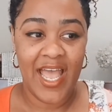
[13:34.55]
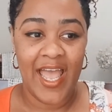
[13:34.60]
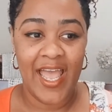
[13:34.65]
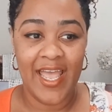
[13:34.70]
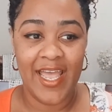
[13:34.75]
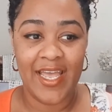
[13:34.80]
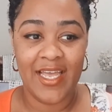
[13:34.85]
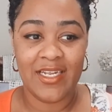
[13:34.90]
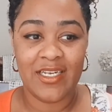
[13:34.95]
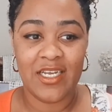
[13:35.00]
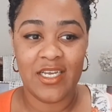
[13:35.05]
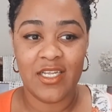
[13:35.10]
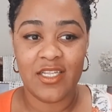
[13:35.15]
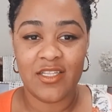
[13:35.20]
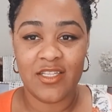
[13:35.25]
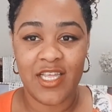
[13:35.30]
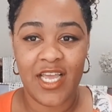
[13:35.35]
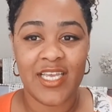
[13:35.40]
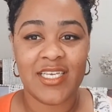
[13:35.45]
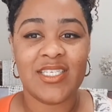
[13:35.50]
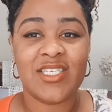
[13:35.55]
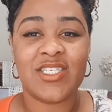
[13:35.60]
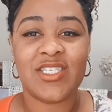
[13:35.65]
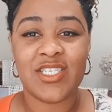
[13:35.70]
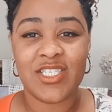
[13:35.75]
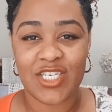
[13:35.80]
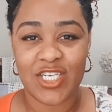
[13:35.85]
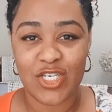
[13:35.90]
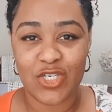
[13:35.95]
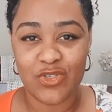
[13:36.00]
And they
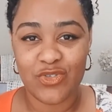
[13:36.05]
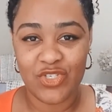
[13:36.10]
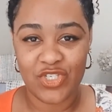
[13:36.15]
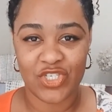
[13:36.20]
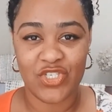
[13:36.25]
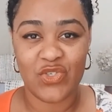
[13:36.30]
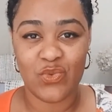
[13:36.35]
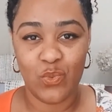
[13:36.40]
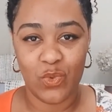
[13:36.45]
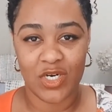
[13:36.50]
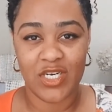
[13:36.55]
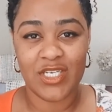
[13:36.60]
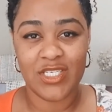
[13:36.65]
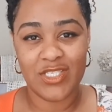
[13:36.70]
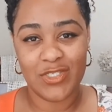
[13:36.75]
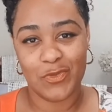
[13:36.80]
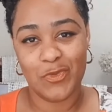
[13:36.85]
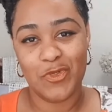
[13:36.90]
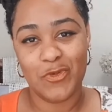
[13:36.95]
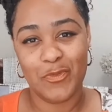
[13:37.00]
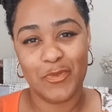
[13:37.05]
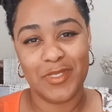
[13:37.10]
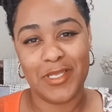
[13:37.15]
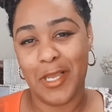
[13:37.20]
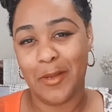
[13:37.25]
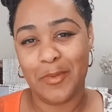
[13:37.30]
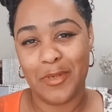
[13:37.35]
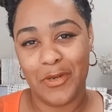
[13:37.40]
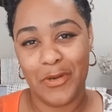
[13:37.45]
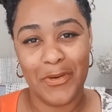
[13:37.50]
still just wanted to be
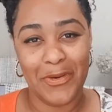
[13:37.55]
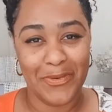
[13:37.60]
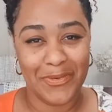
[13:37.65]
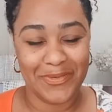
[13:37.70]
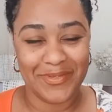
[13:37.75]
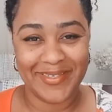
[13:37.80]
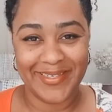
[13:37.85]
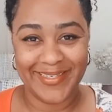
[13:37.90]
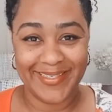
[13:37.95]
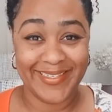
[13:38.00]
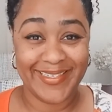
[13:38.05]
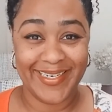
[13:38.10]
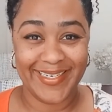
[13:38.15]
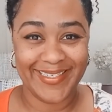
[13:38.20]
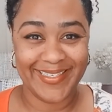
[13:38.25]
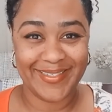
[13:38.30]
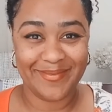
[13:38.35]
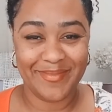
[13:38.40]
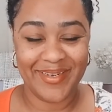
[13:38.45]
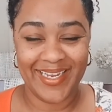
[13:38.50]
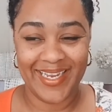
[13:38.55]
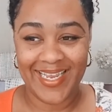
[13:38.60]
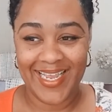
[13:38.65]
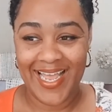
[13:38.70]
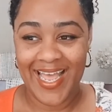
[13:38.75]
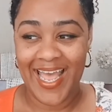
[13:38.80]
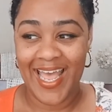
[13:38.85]
able to hold and touch me.